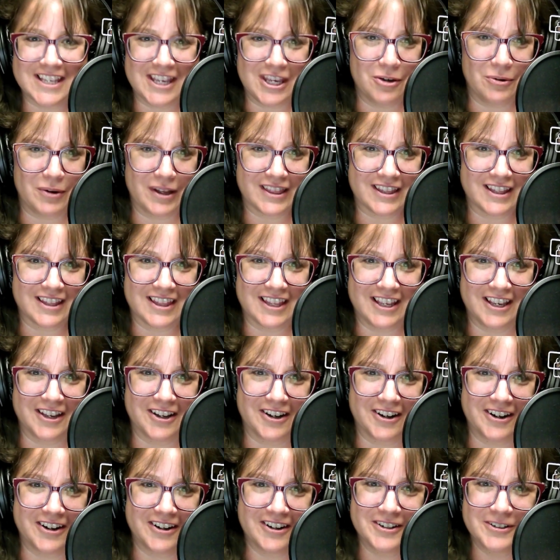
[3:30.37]
you at the
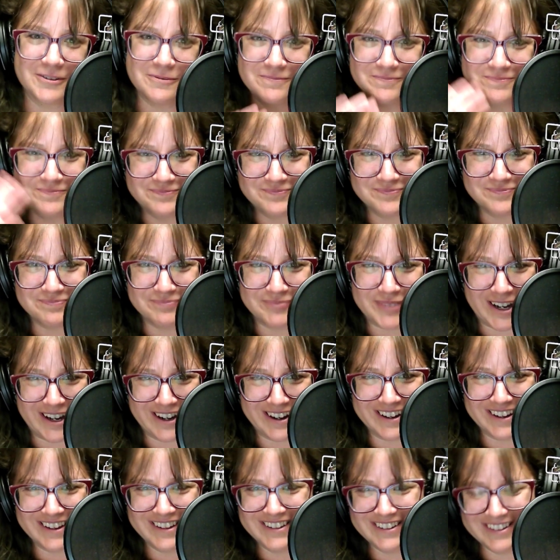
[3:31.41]
theater.
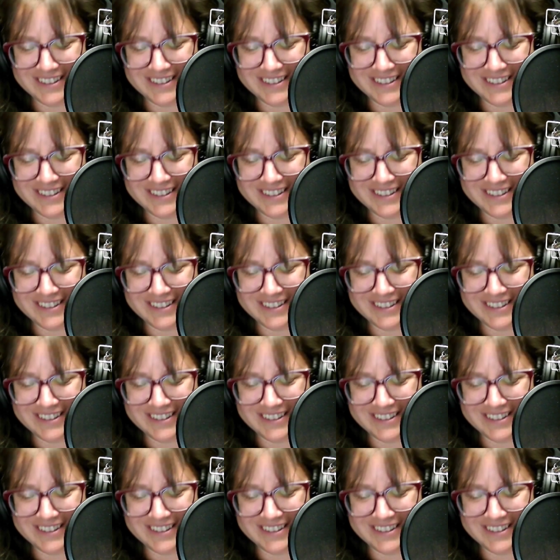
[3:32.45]
Bye.